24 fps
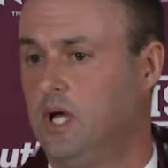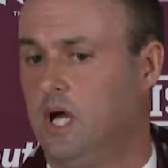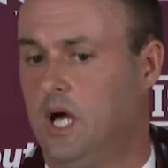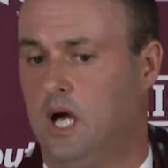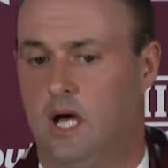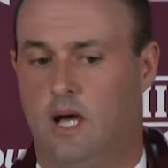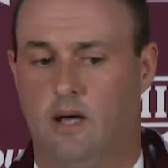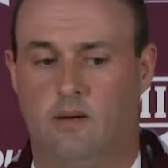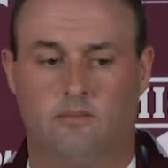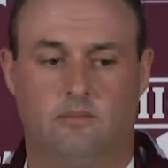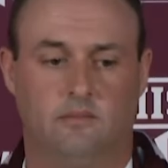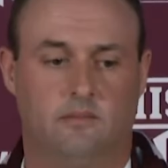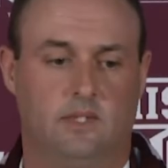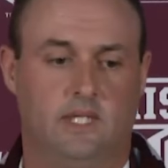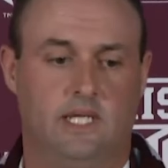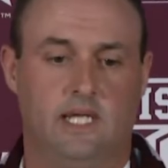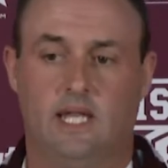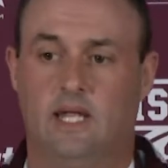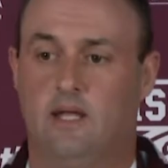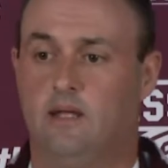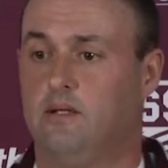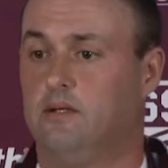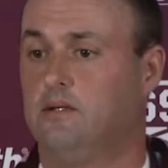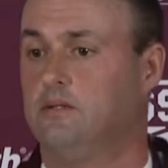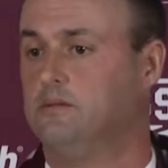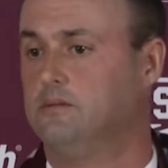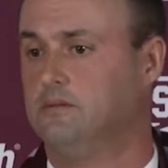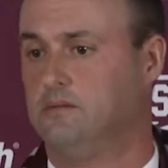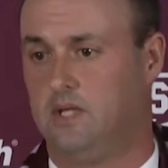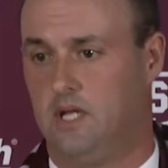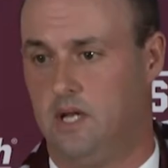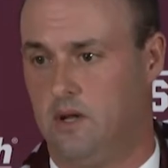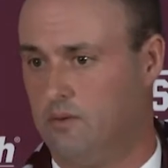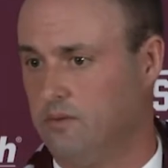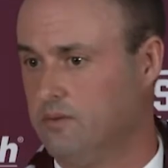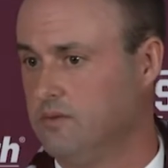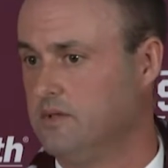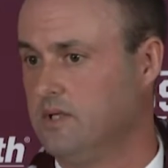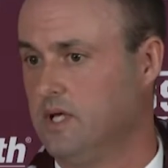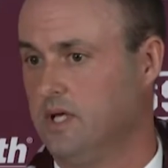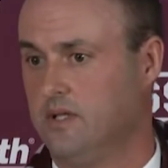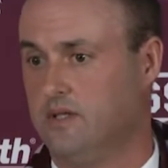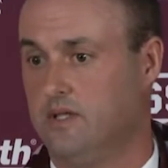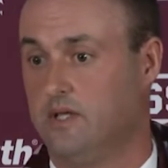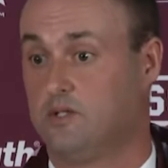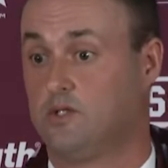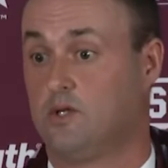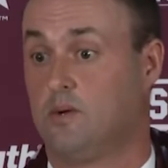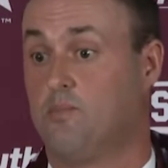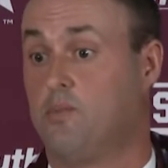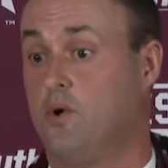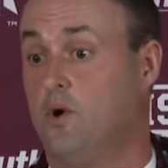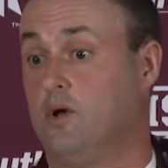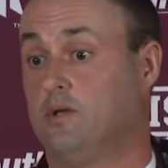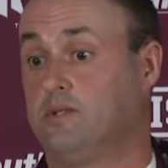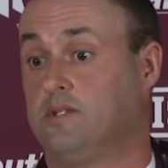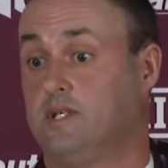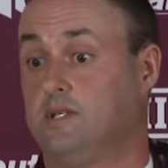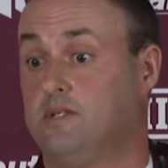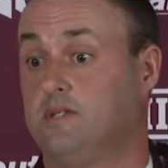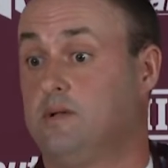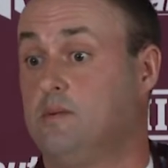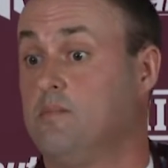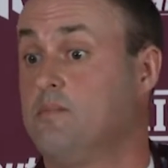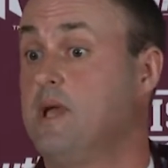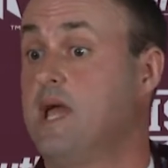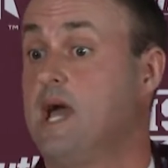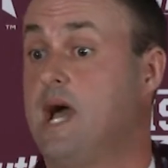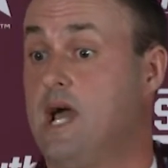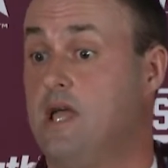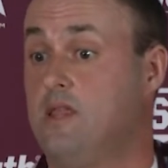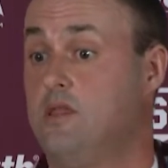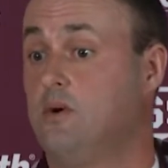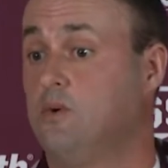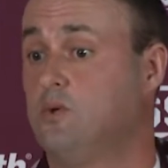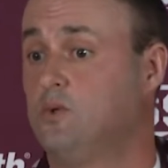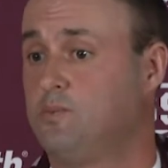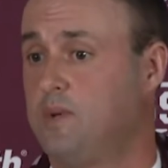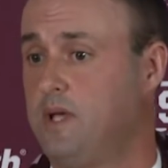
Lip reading: leading, you know, the support system behind those